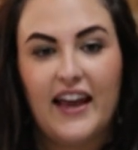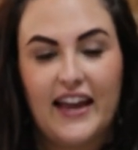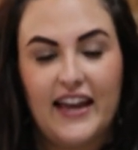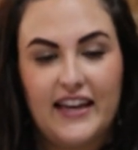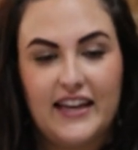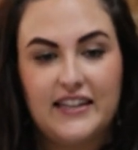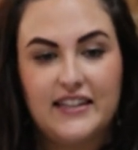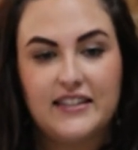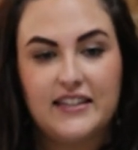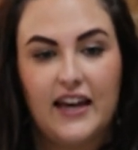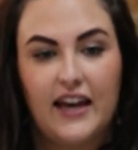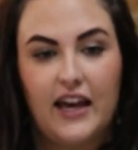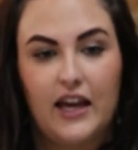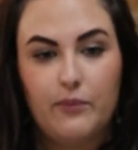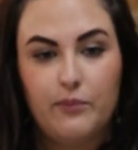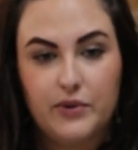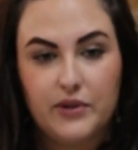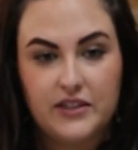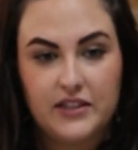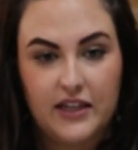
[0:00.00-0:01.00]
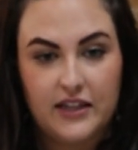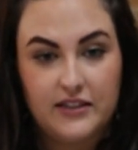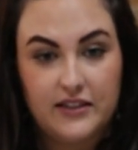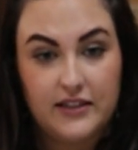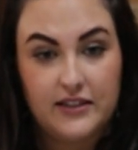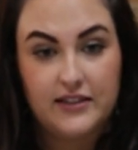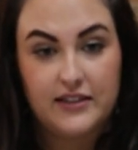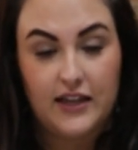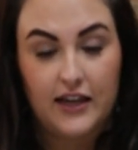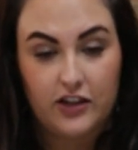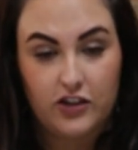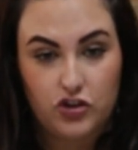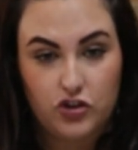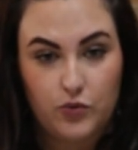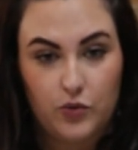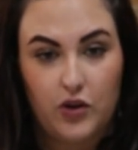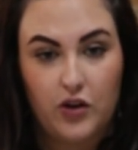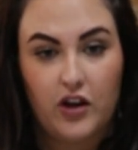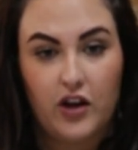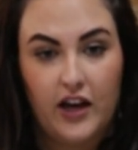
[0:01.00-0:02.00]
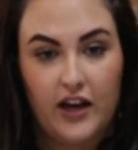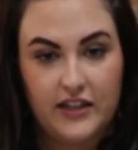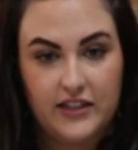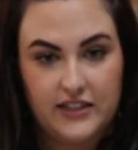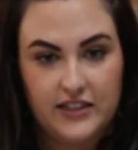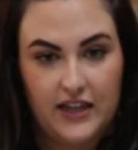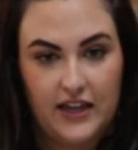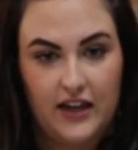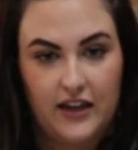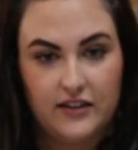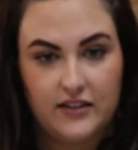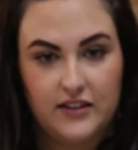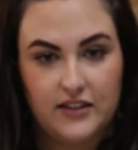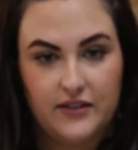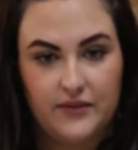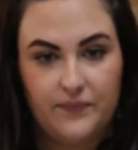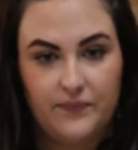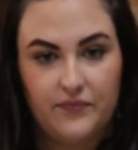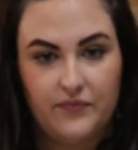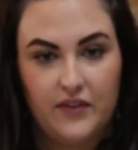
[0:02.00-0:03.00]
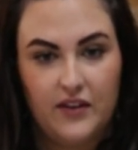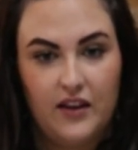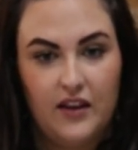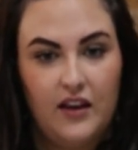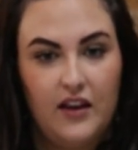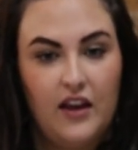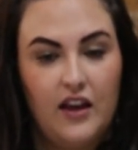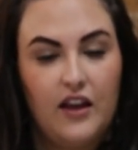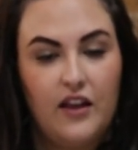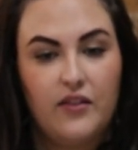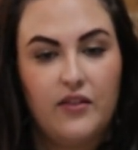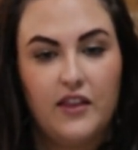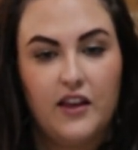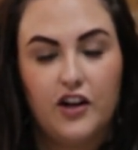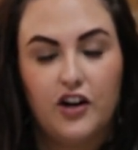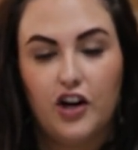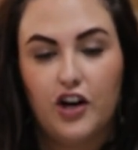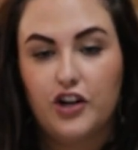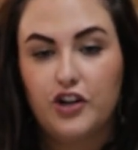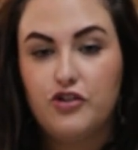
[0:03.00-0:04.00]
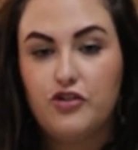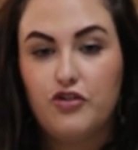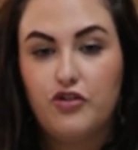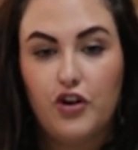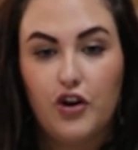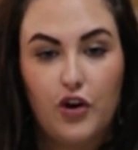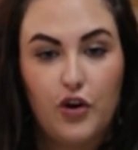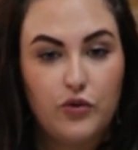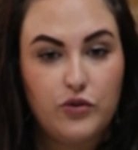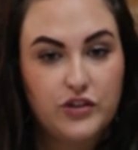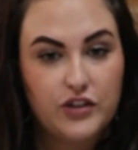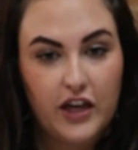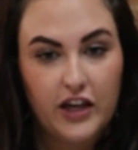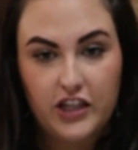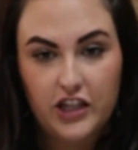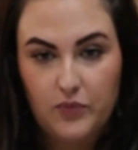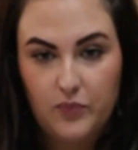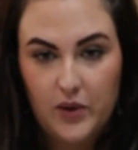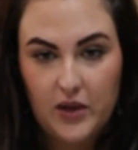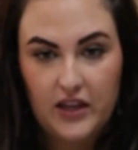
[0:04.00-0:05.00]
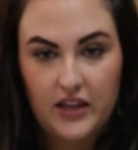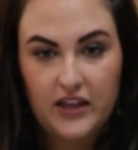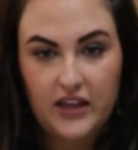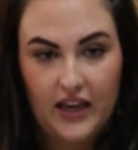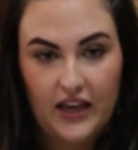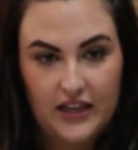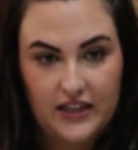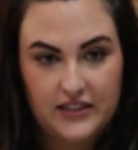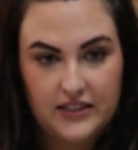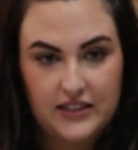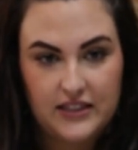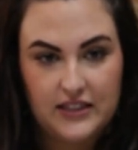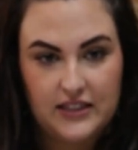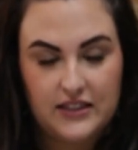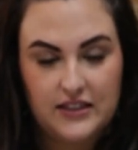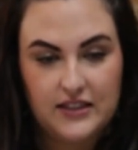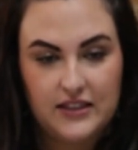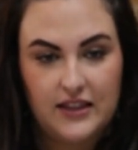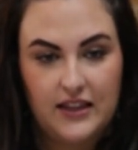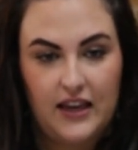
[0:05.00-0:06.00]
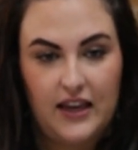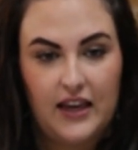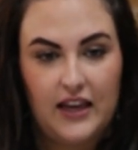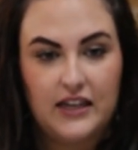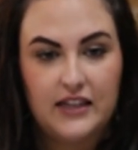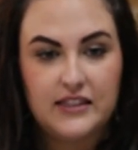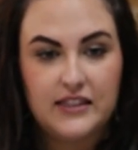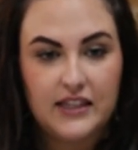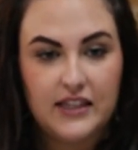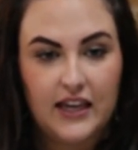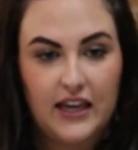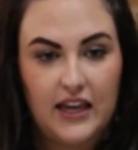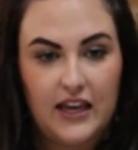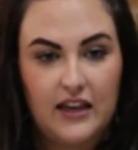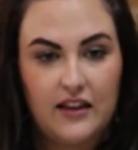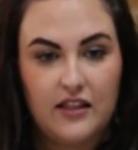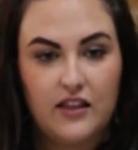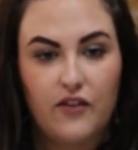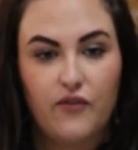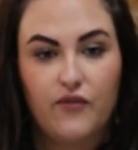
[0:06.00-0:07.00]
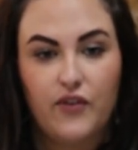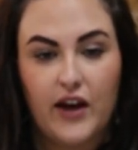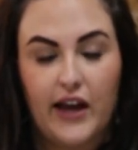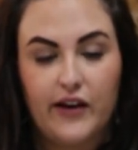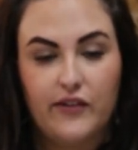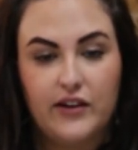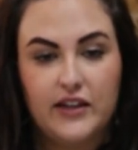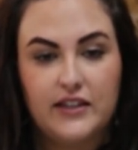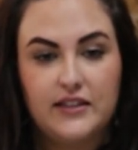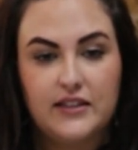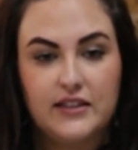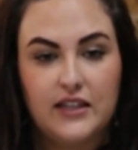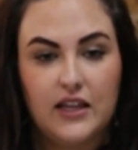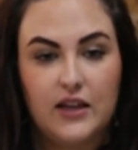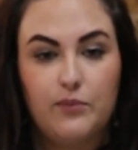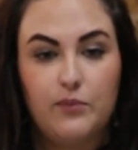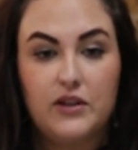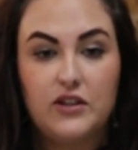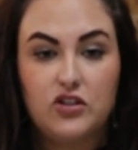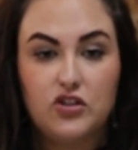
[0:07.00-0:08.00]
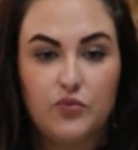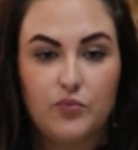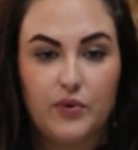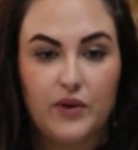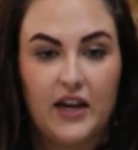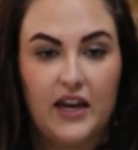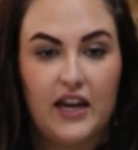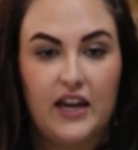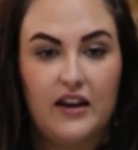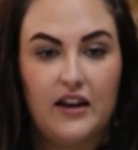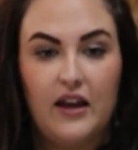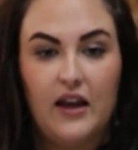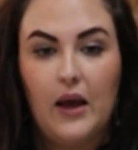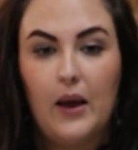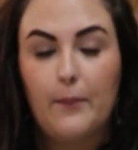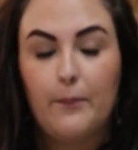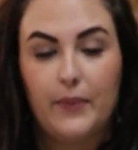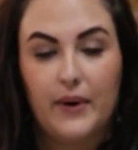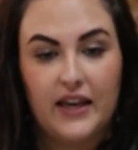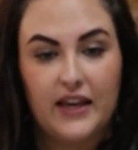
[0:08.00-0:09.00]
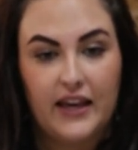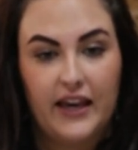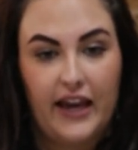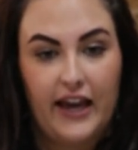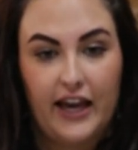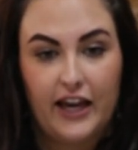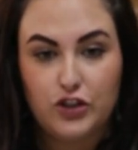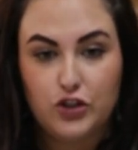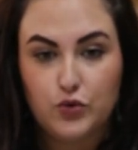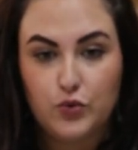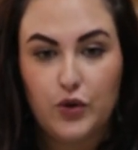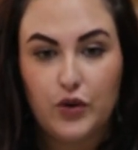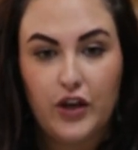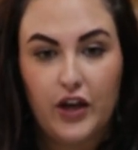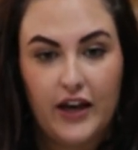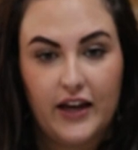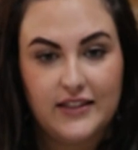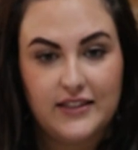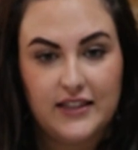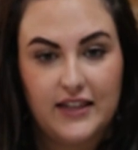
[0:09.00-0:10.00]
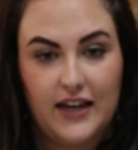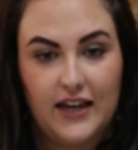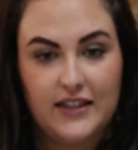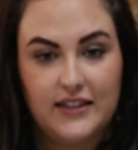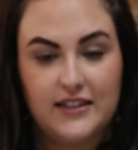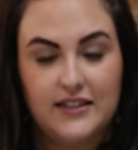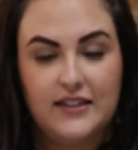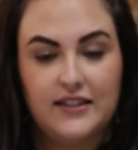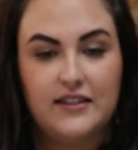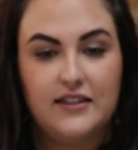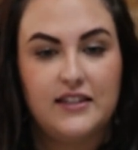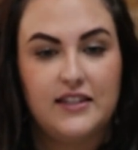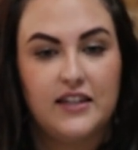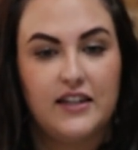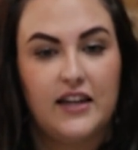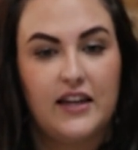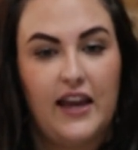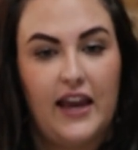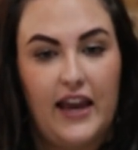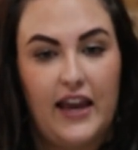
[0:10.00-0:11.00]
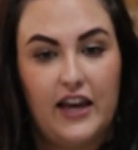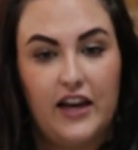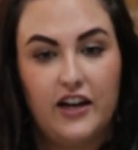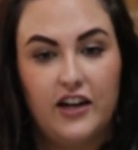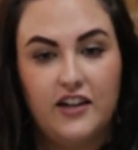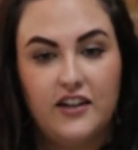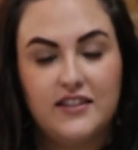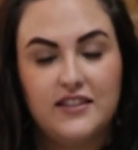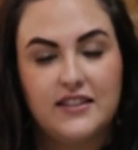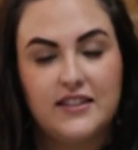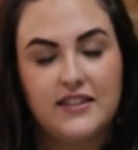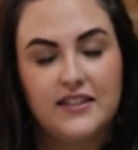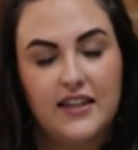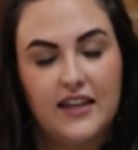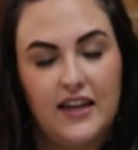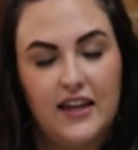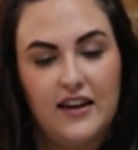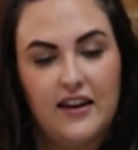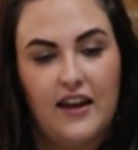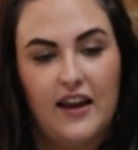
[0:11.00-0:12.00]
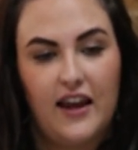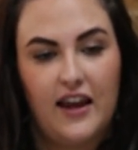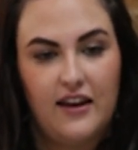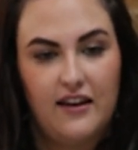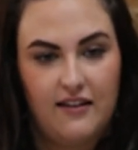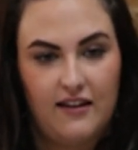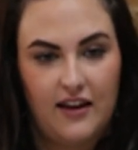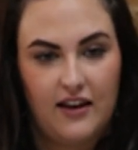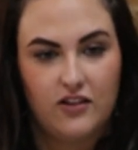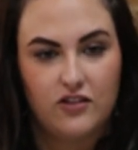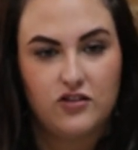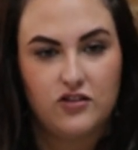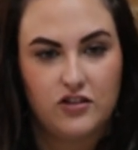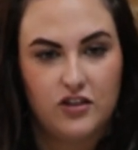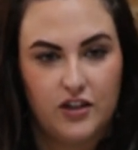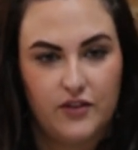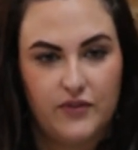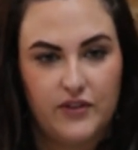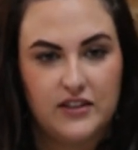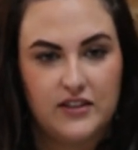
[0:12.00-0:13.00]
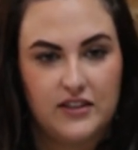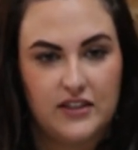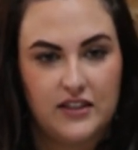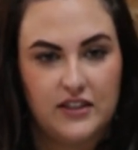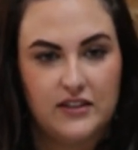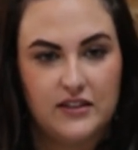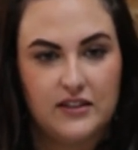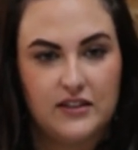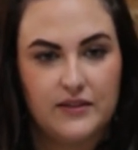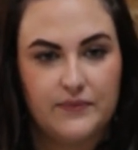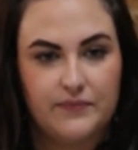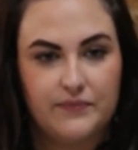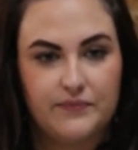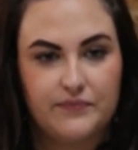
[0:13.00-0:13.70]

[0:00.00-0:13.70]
and unprotected sexual contact. There are no documented cases that indicate the virus can be spread by casual contact during hair, skin, and nail services.